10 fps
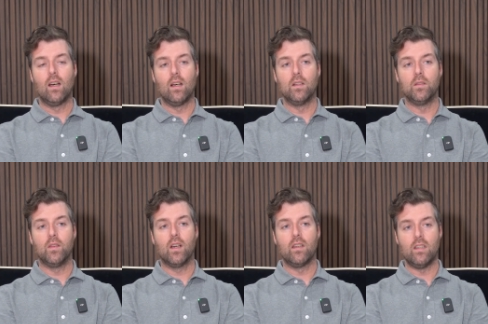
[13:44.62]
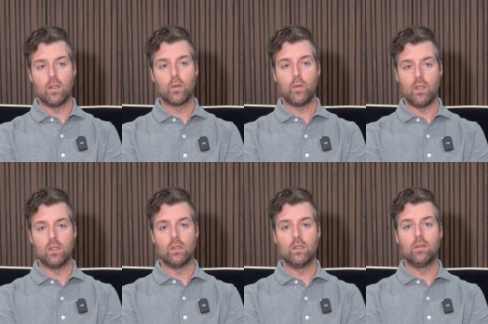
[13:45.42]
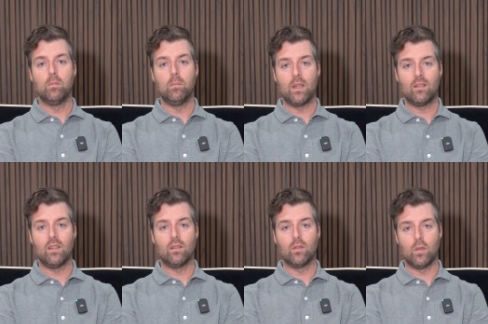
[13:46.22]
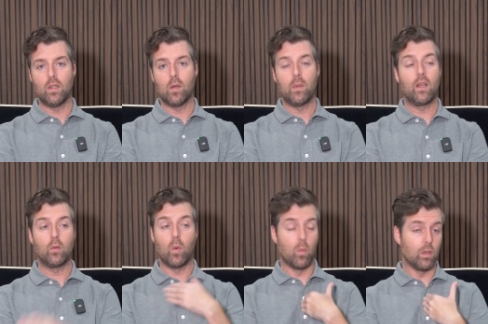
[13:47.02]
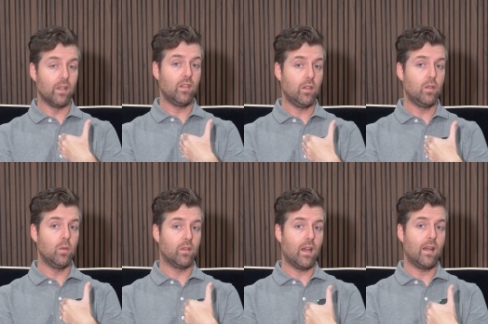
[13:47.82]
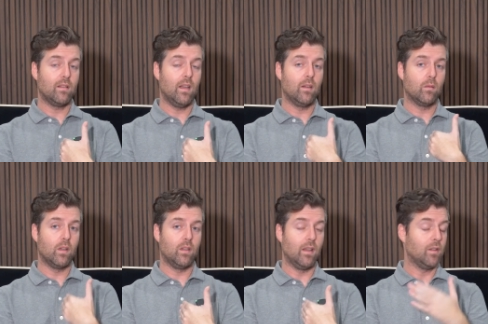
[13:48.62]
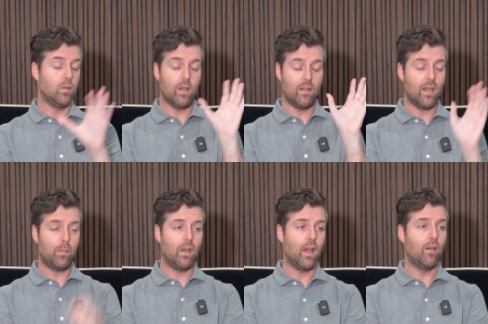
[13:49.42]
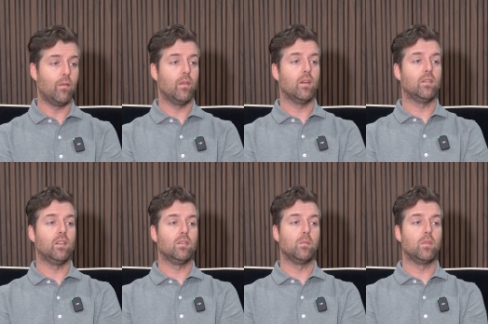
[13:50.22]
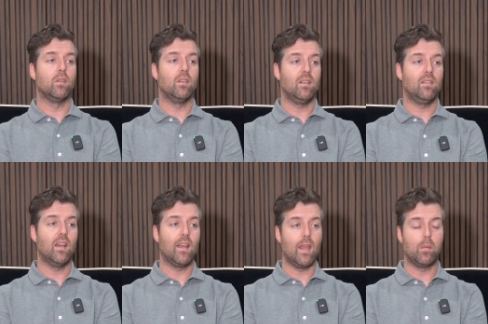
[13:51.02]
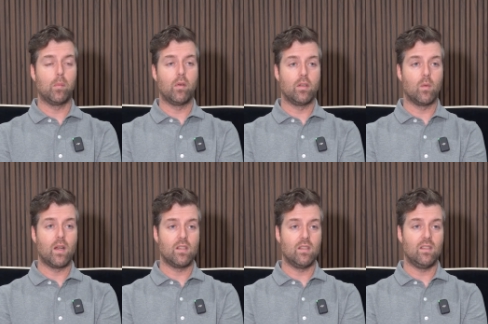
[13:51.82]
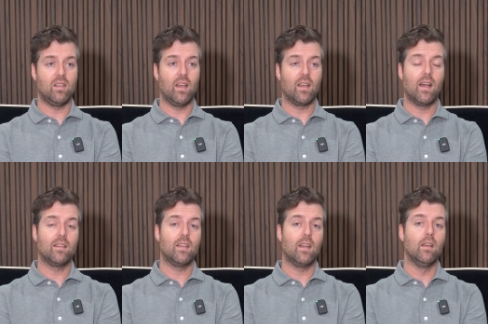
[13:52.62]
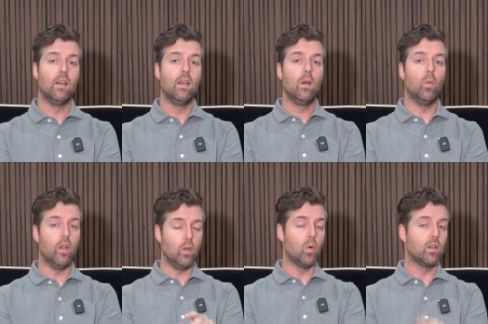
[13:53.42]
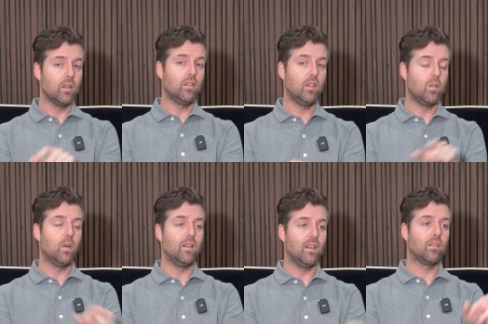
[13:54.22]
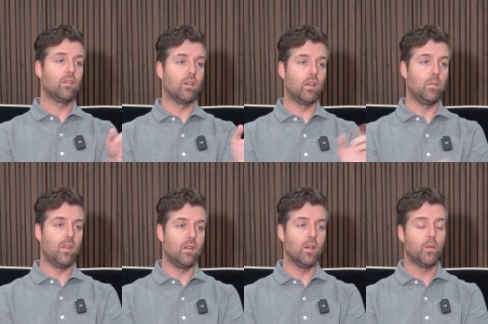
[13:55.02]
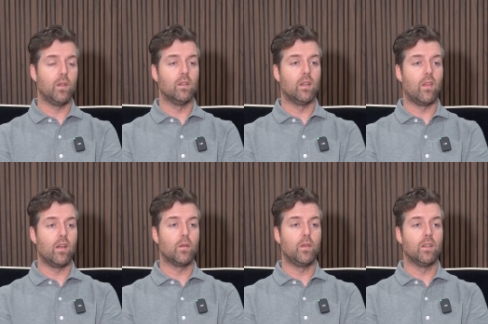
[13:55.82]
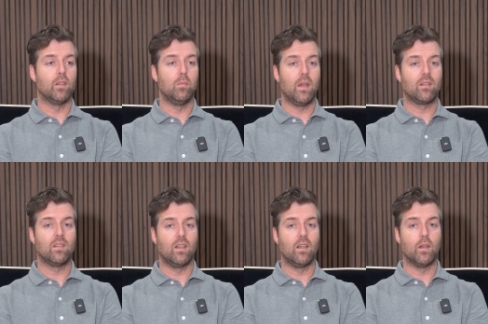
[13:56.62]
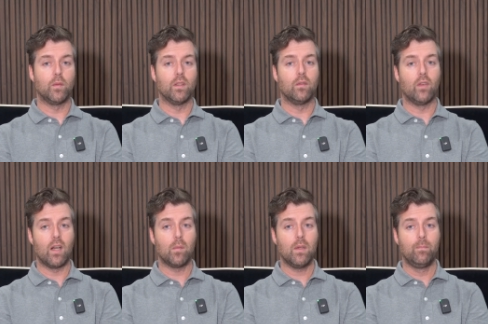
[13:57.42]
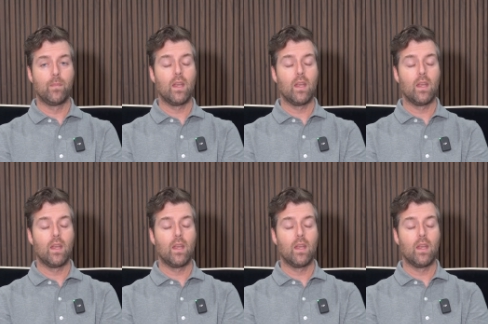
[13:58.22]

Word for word: of a near field mixing studio, because what we're listening to is content resident. Unless you guys happen to have uh, systems that are D C I capable and you're watching D C I content, what you're listening to on discs are going to be the near field, and the near field is mixed in a near field environment.